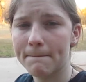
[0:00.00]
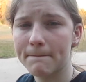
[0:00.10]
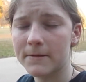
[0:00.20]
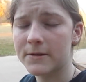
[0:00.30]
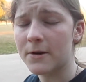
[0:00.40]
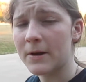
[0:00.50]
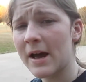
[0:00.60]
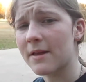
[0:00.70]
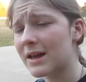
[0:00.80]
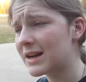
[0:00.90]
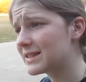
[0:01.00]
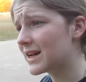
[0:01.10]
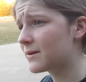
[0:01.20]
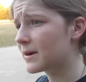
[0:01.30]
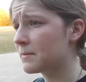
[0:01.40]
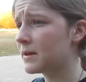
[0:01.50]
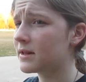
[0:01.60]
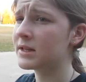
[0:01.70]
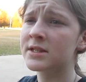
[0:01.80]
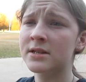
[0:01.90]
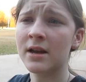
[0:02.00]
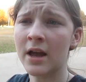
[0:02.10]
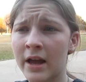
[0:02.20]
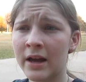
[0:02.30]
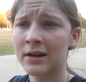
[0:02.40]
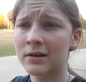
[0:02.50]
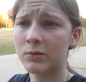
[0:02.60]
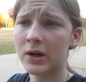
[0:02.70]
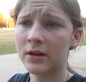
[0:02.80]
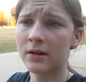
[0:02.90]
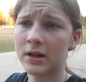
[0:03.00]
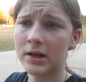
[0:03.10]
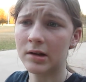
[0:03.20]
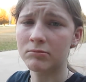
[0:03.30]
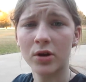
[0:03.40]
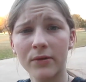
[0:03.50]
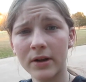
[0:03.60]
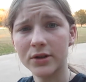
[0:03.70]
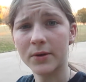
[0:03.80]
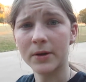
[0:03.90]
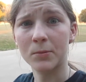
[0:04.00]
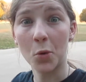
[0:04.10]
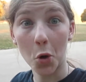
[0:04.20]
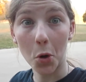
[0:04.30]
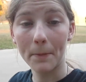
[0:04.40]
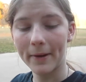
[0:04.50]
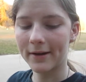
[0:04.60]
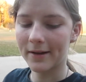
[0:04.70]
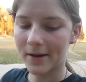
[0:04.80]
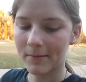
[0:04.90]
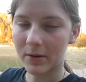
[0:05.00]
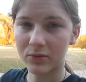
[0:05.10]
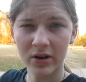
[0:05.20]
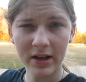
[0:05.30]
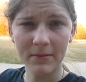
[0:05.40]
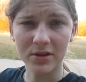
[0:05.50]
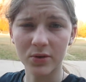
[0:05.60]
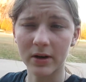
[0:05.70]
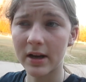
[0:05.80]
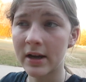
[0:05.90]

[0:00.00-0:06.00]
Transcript: So yeah, that is how I made this. And well, sorry for not showing you more, but I'm trying to keep this short.